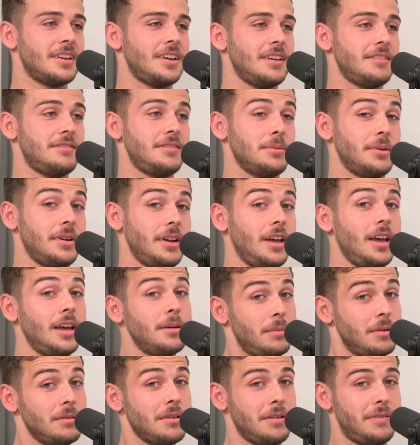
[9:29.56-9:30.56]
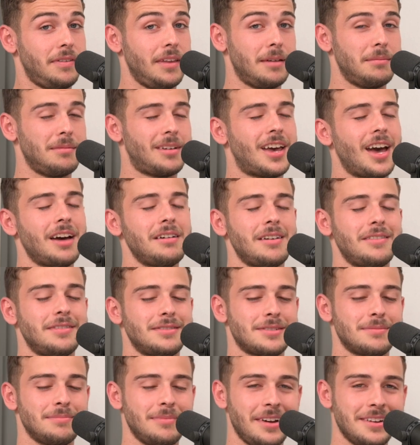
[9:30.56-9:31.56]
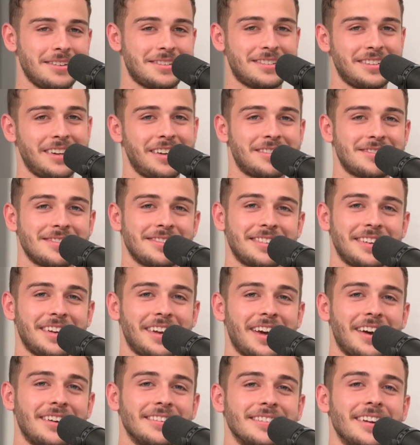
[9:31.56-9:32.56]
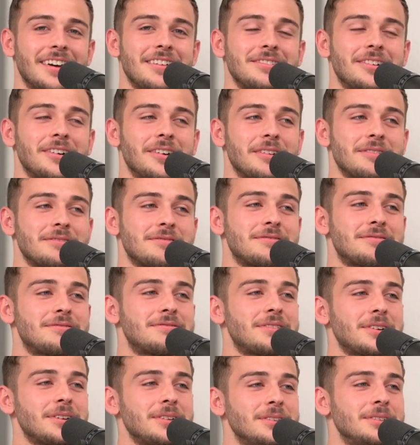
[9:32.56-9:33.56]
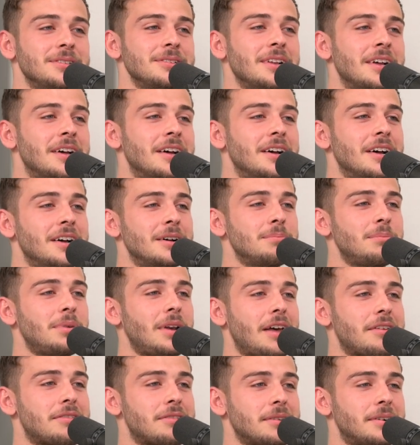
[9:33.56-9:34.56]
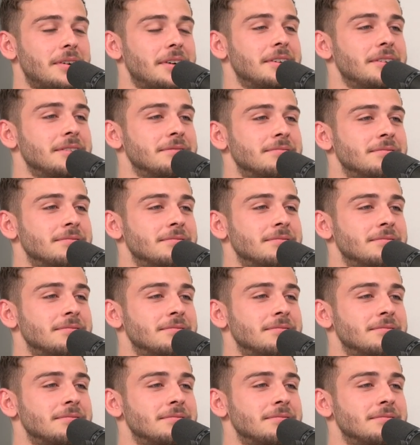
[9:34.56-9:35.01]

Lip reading: if you want to hear more of them, go over to my TikTok account. I've got a full plethora